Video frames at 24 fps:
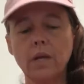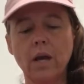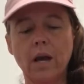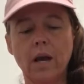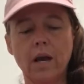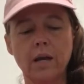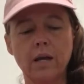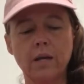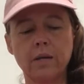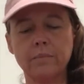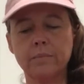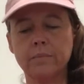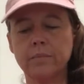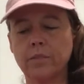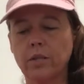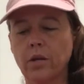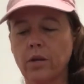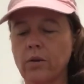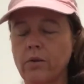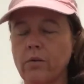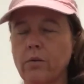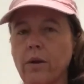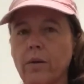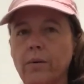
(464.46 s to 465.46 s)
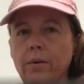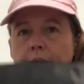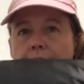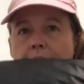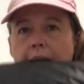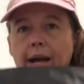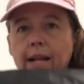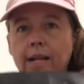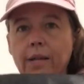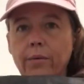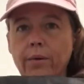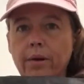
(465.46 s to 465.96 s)
So I would
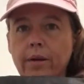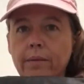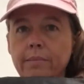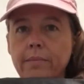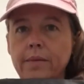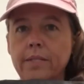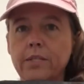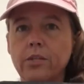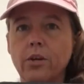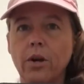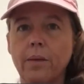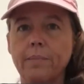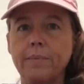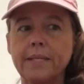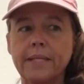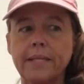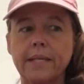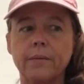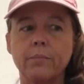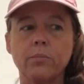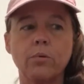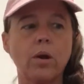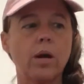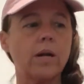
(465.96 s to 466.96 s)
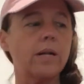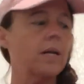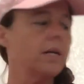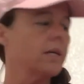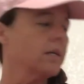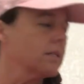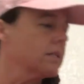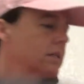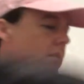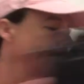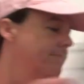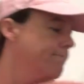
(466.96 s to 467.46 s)
highly recommend tarp tent
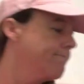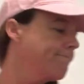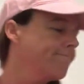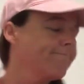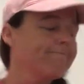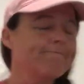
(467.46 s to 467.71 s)
products.